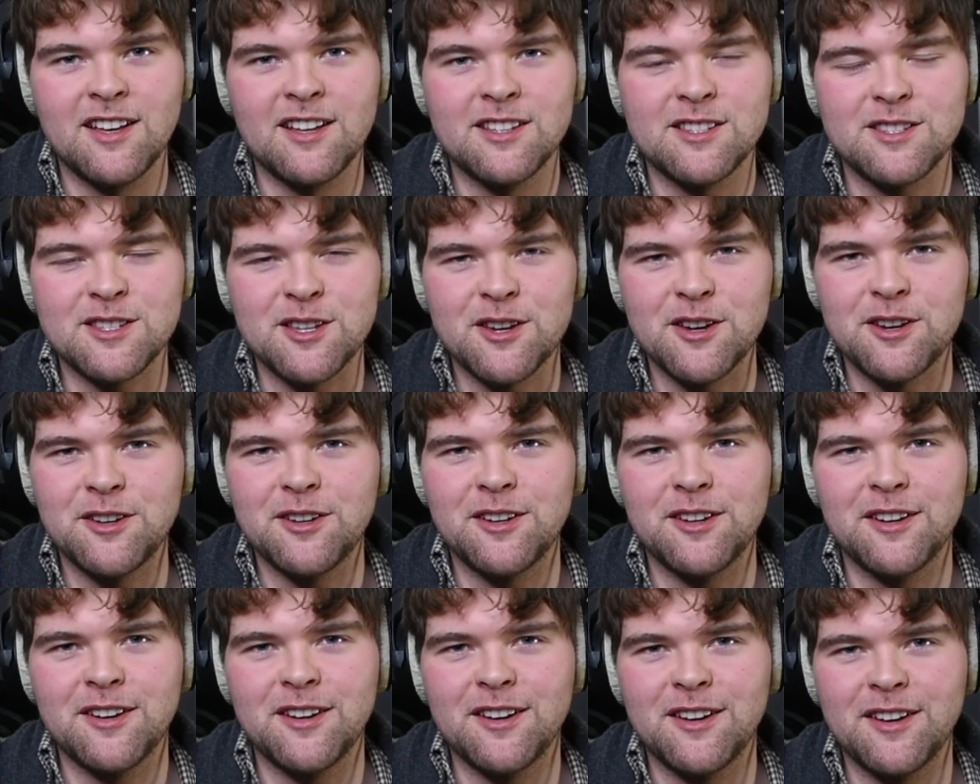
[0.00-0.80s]
So
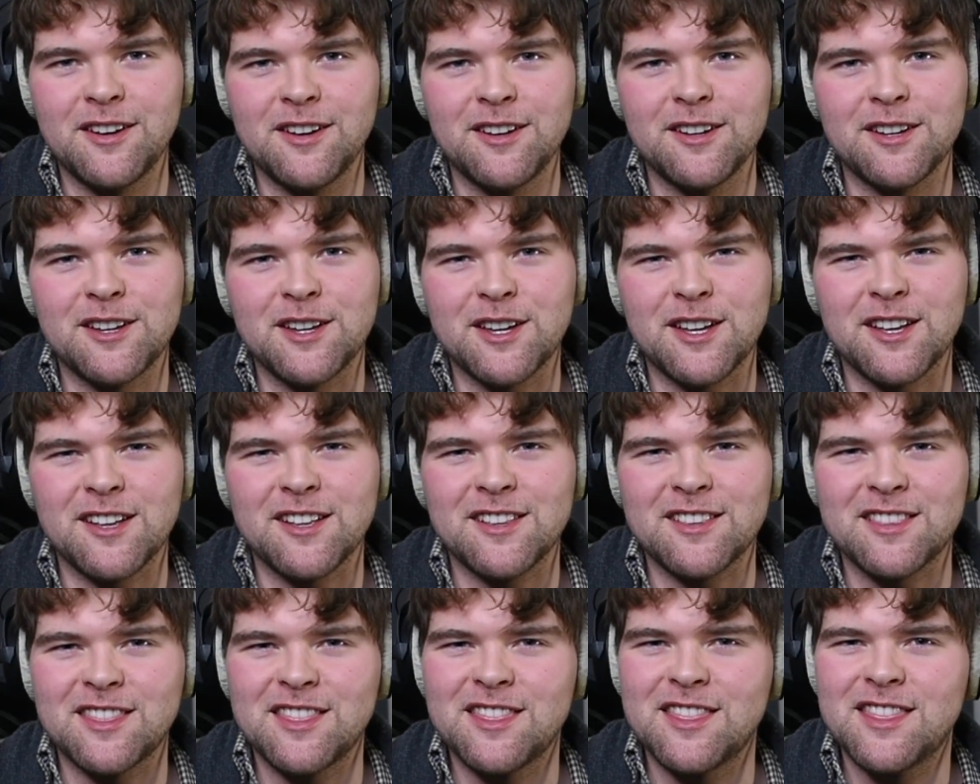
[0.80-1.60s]

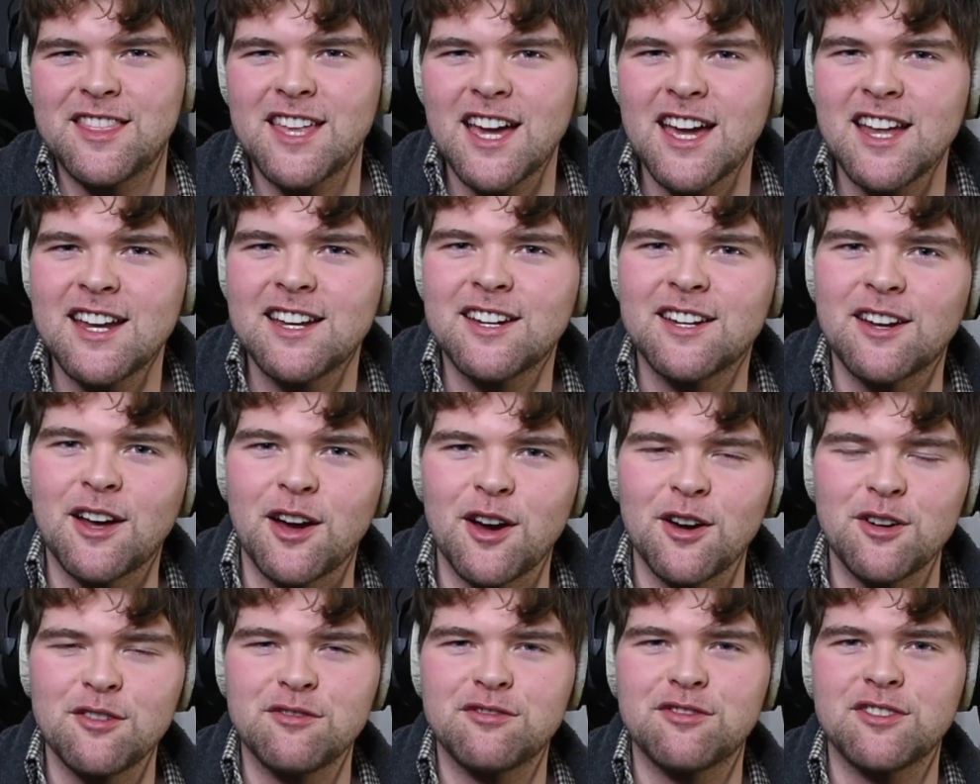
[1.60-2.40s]
then
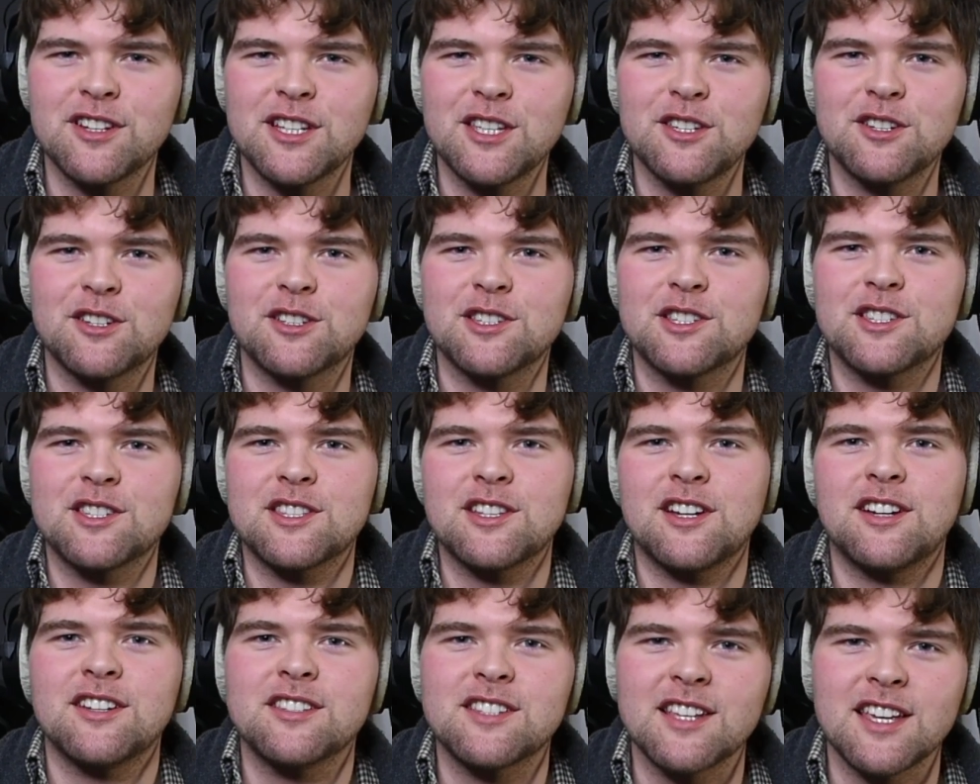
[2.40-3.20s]
hopefully you can
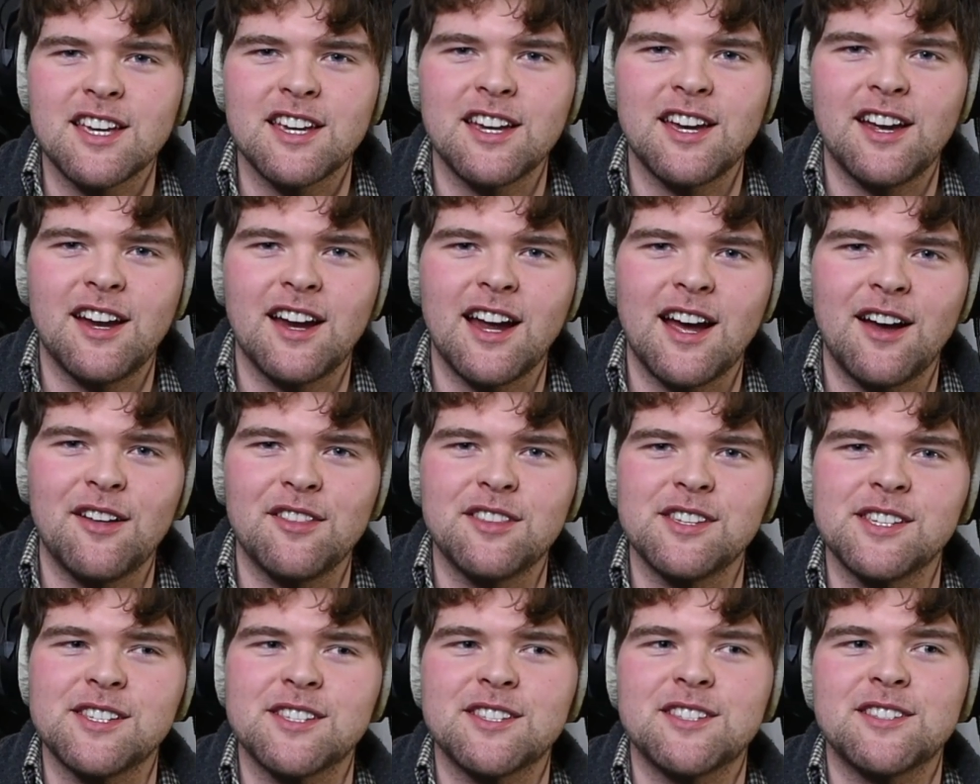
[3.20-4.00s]
start to hear how
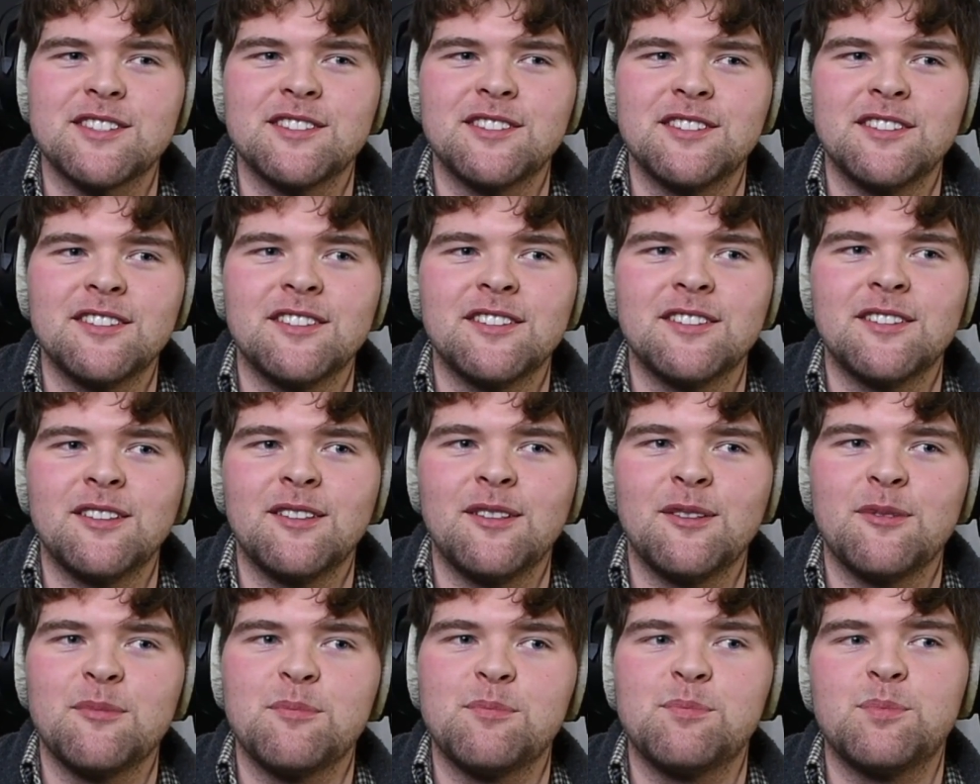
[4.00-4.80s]
this
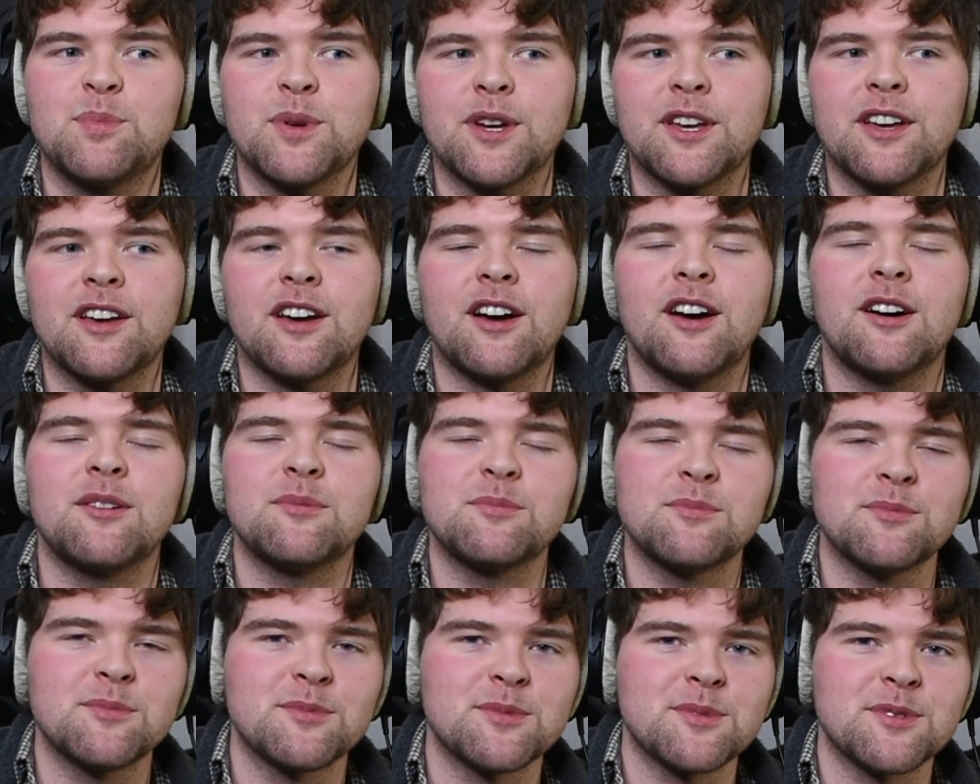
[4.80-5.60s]

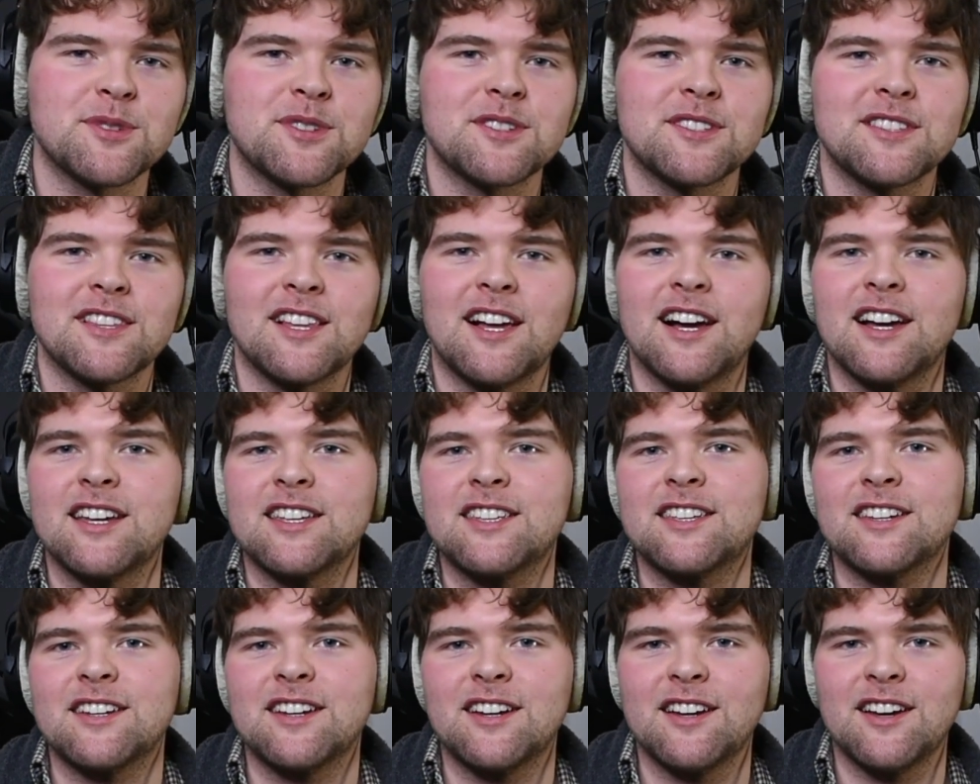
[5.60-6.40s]
becomes
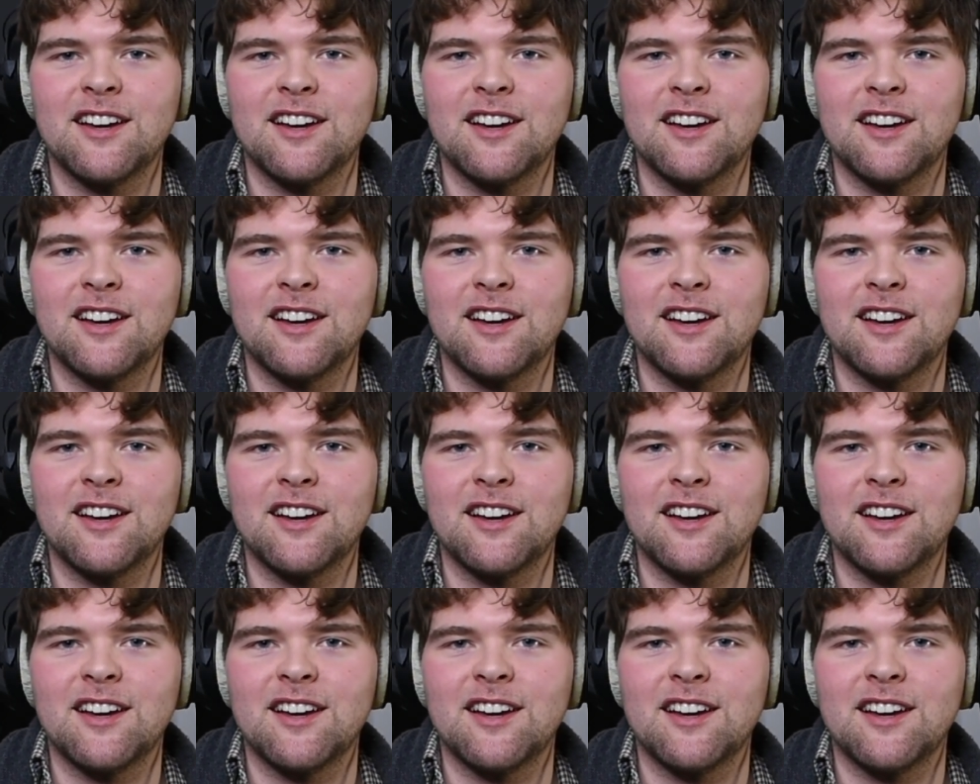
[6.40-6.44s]
like